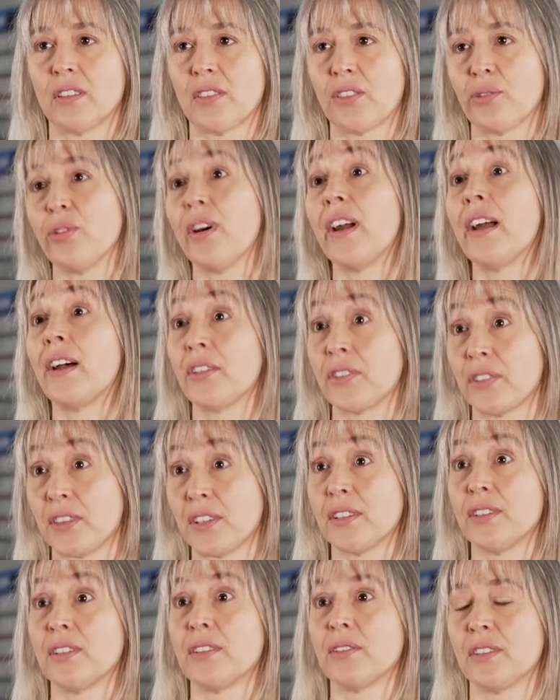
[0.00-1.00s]
throughout
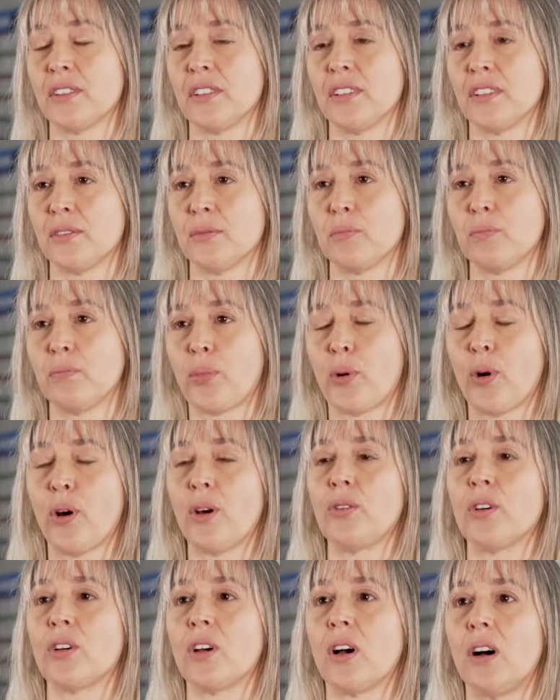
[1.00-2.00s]
the
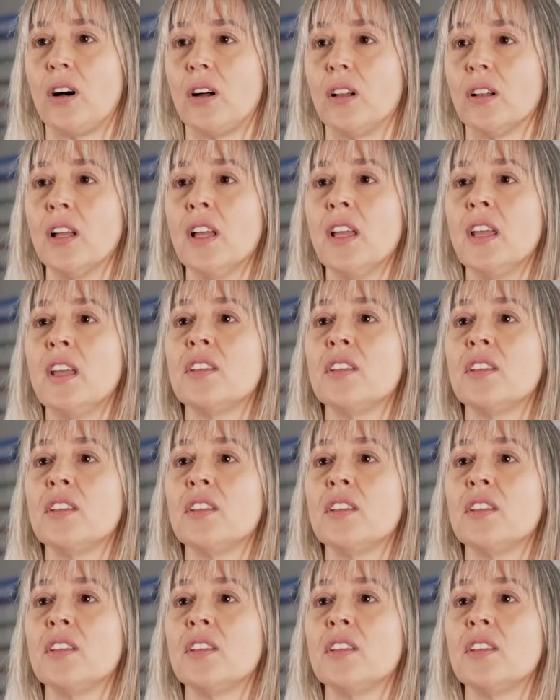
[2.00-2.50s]
protocol